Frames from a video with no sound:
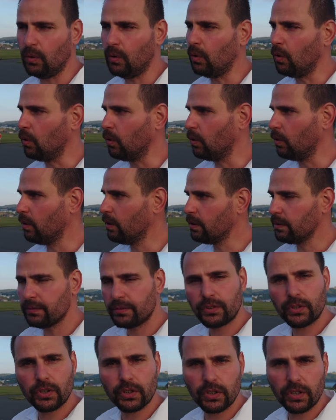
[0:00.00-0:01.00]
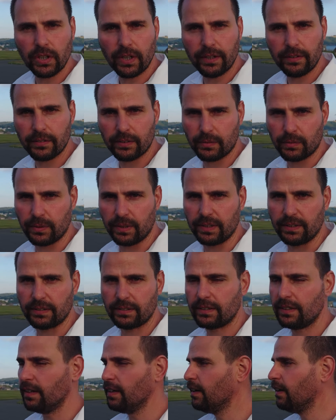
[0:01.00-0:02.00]
or cherry
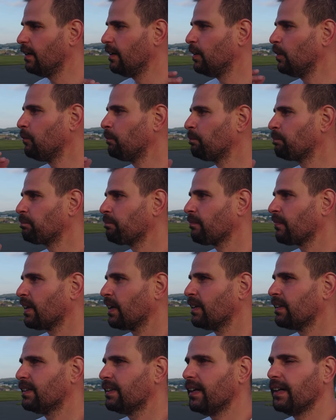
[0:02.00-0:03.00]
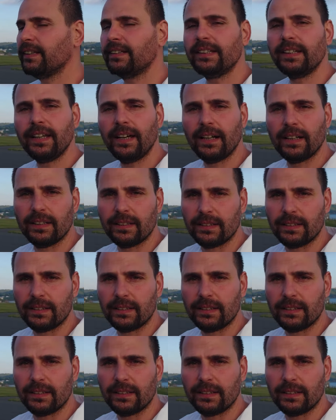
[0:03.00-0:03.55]
trees. The idea